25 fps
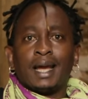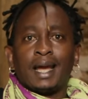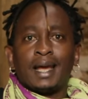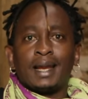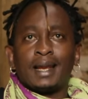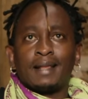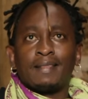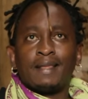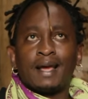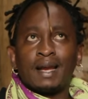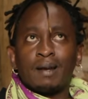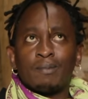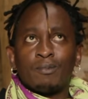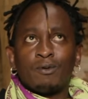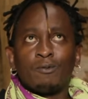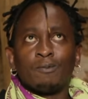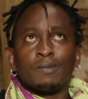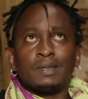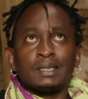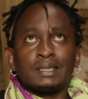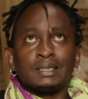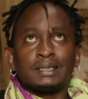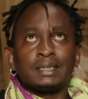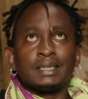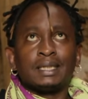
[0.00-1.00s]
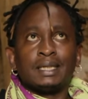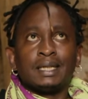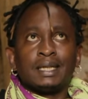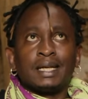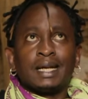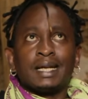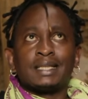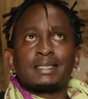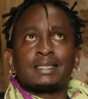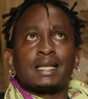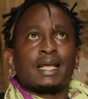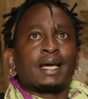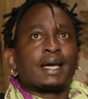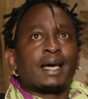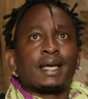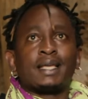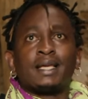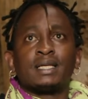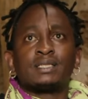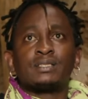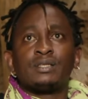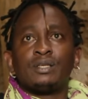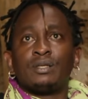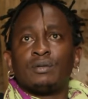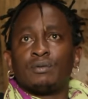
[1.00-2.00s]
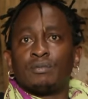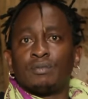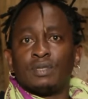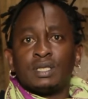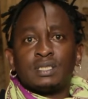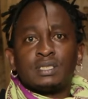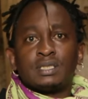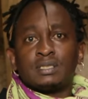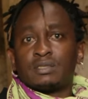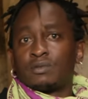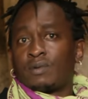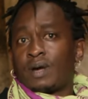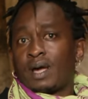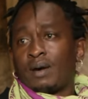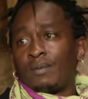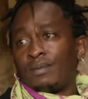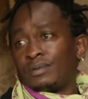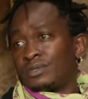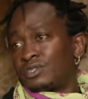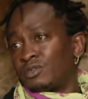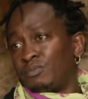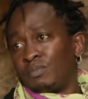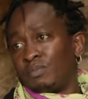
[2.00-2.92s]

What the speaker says: And at that moment, it's like I just knew, this is where I want